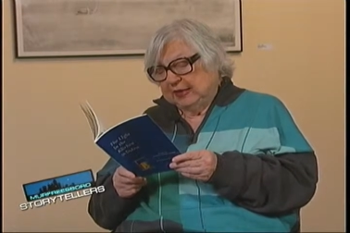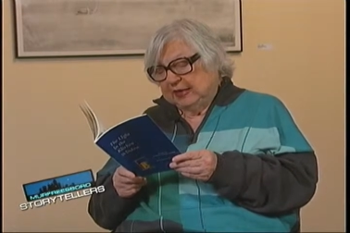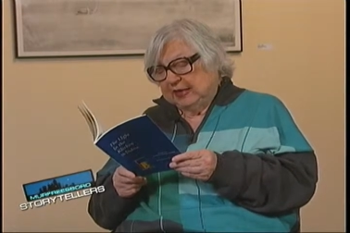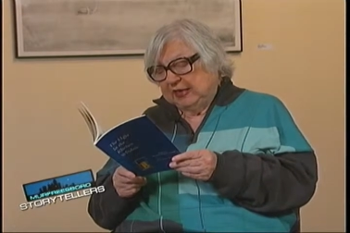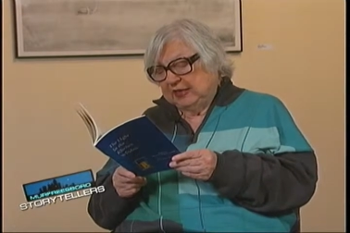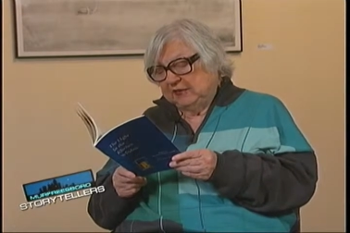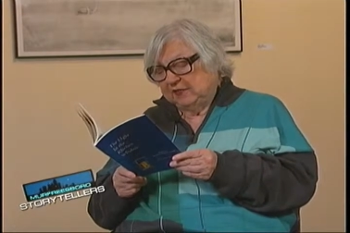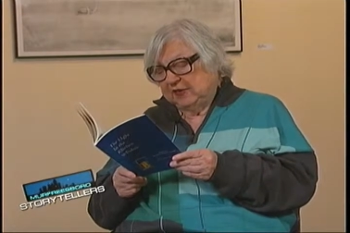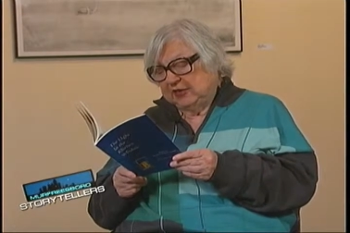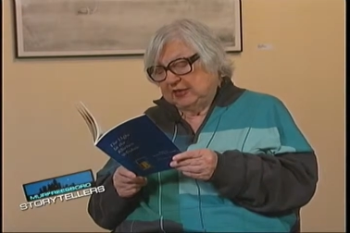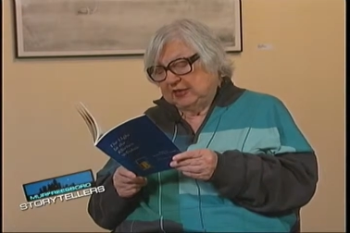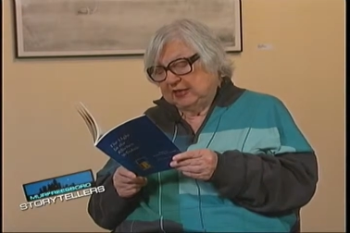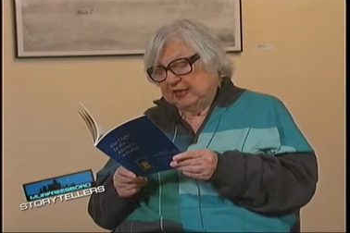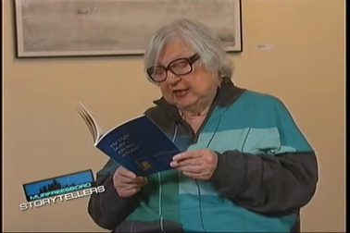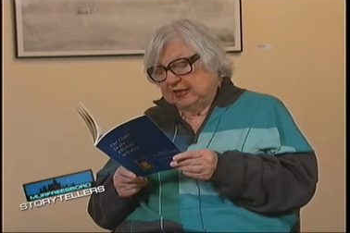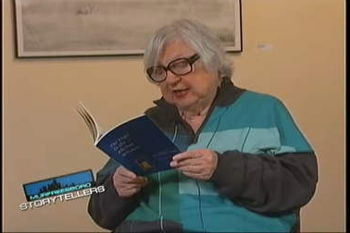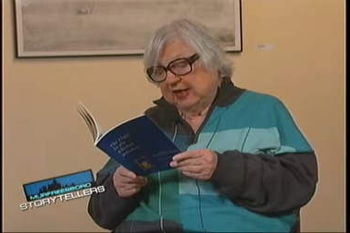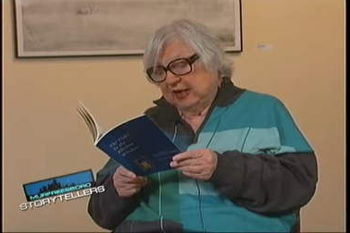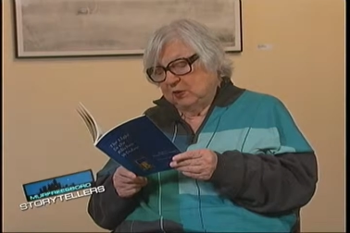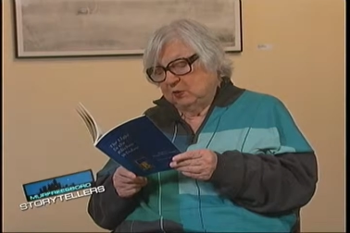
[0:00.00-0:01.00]
If I
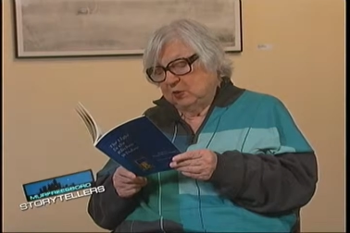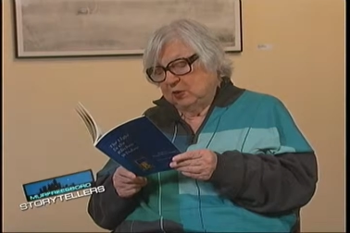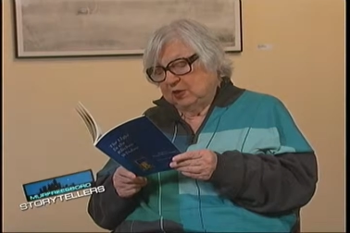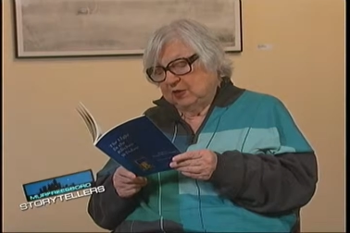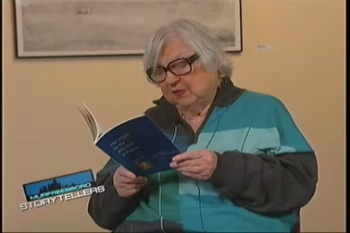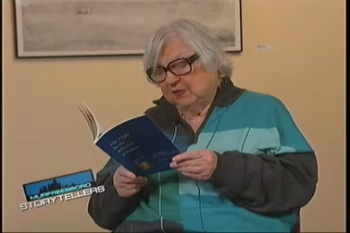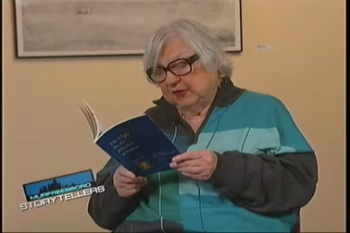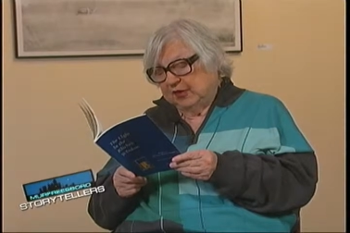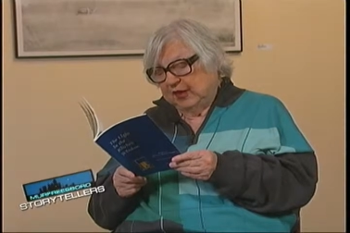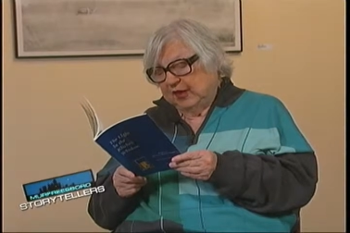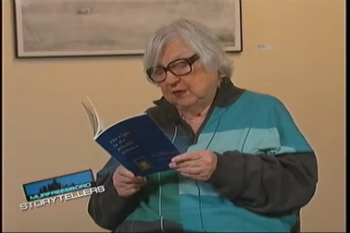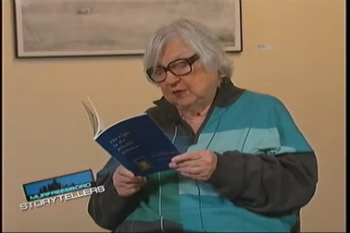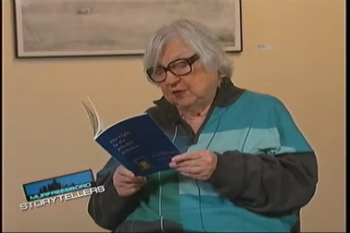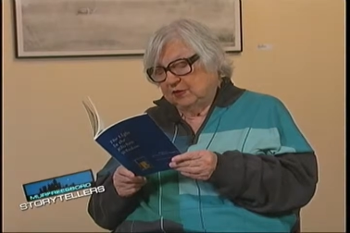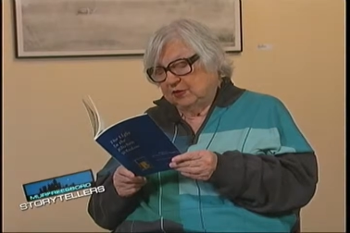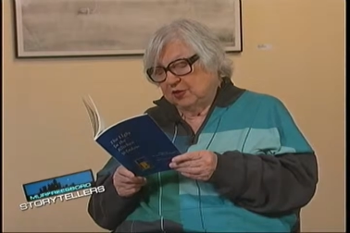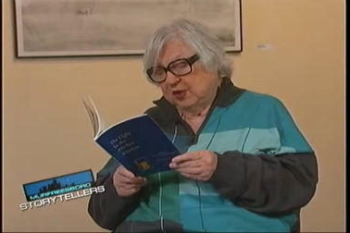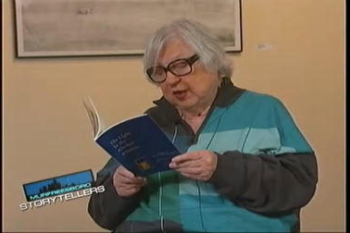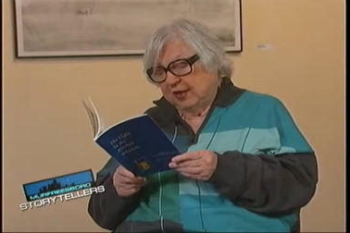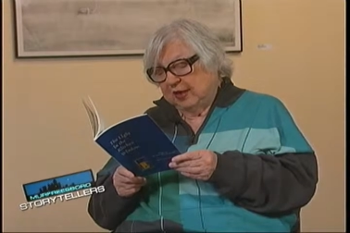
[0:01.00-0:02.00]
did, I wouldn't have
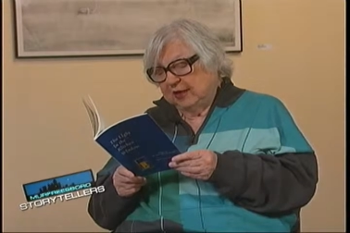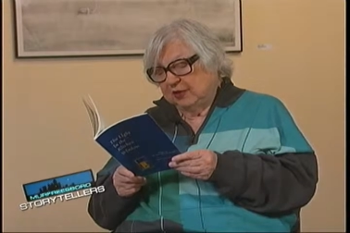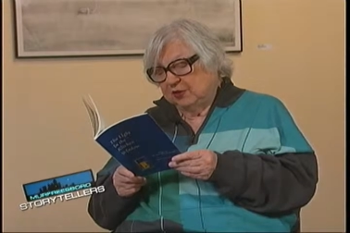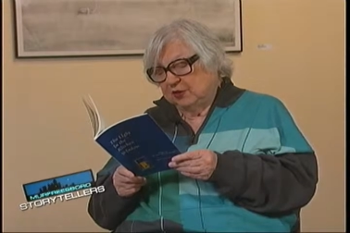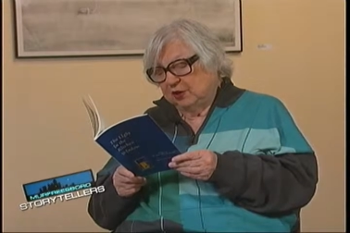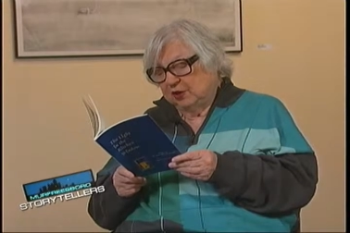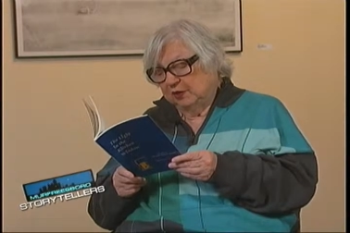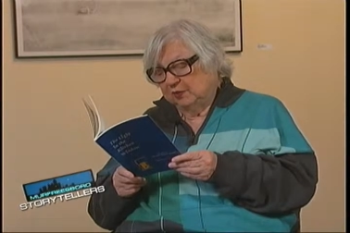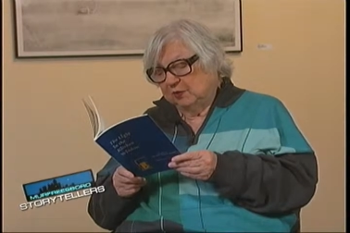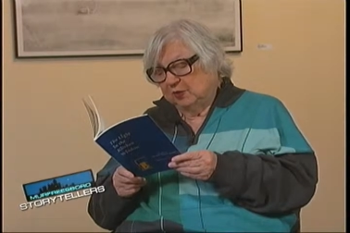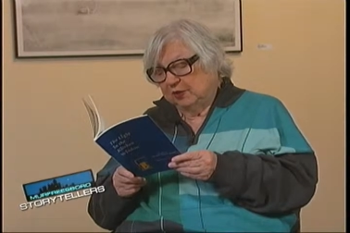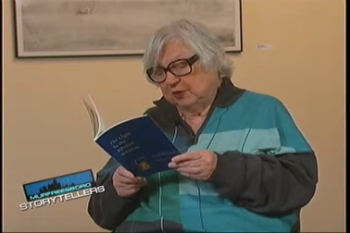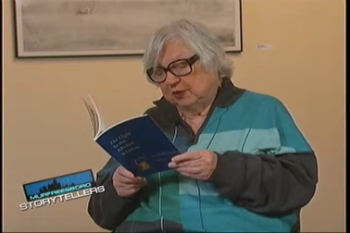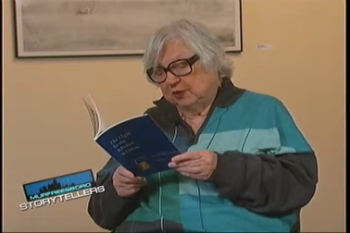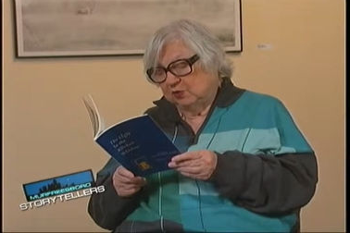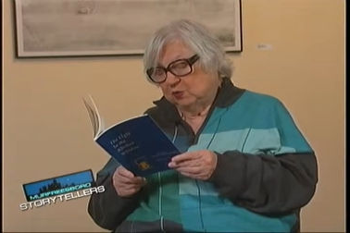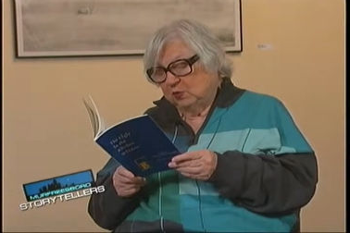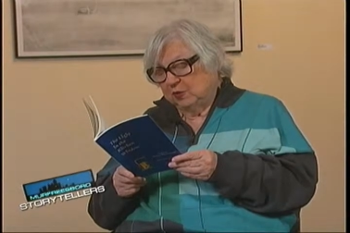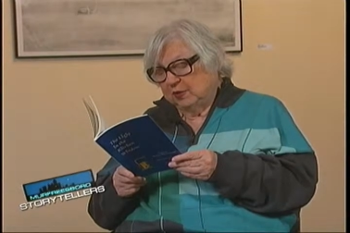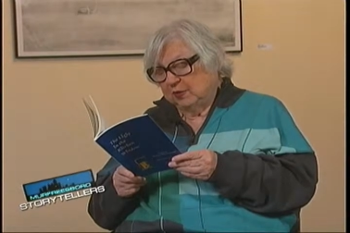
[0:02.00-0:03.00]
counted the
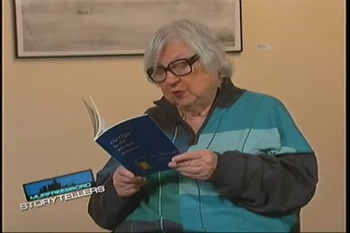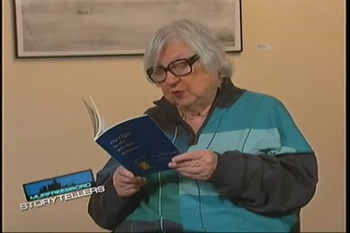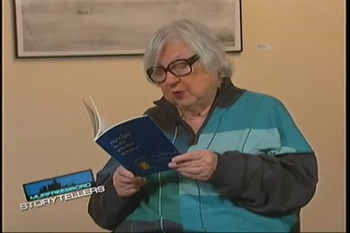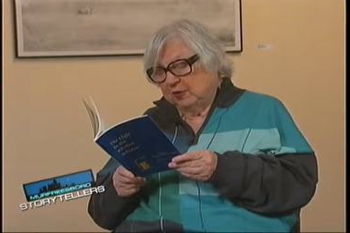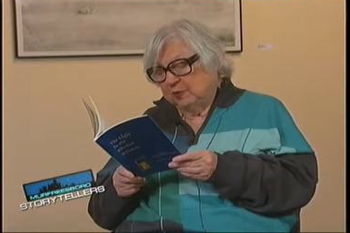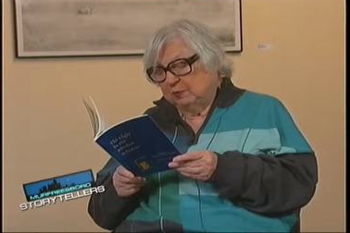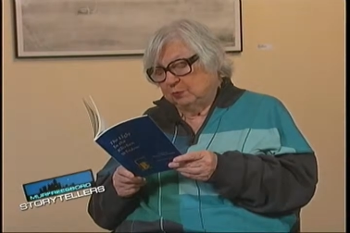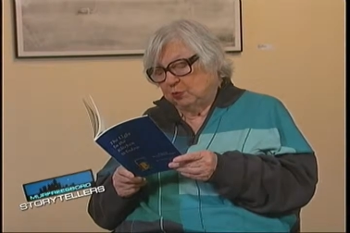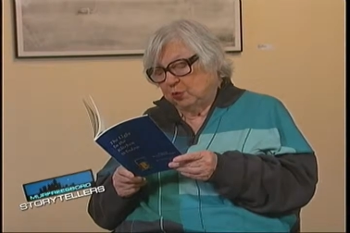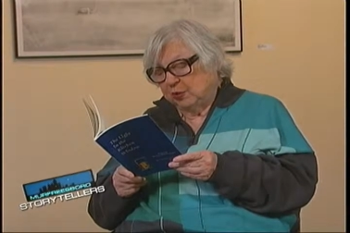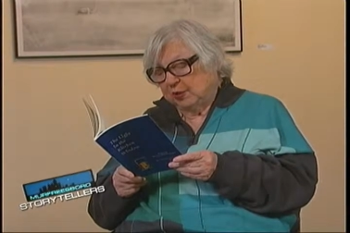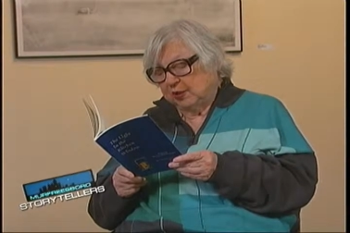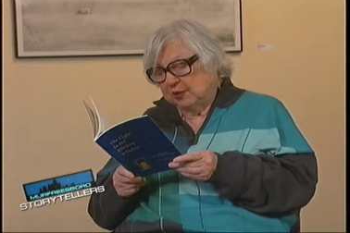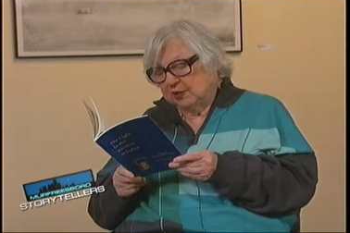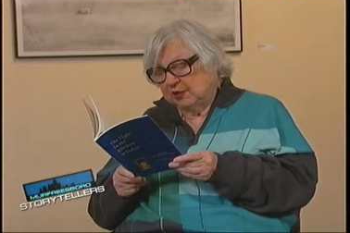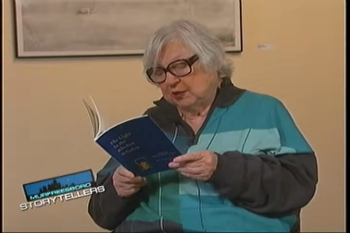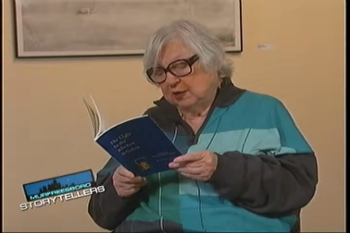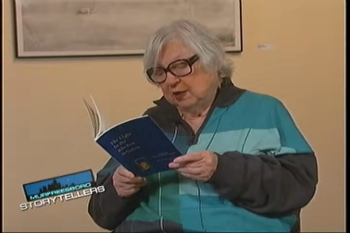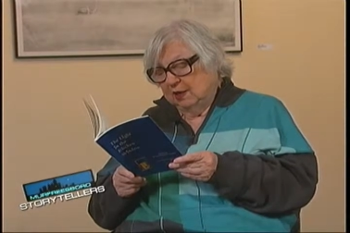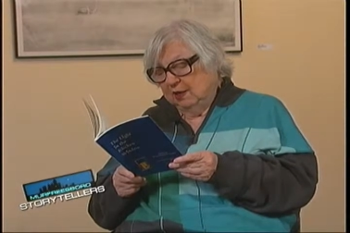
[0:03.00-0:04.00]
823
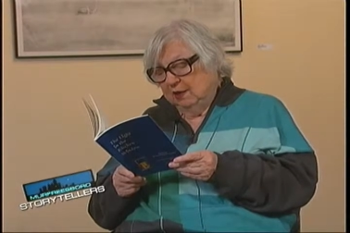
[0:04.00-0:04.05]
bricks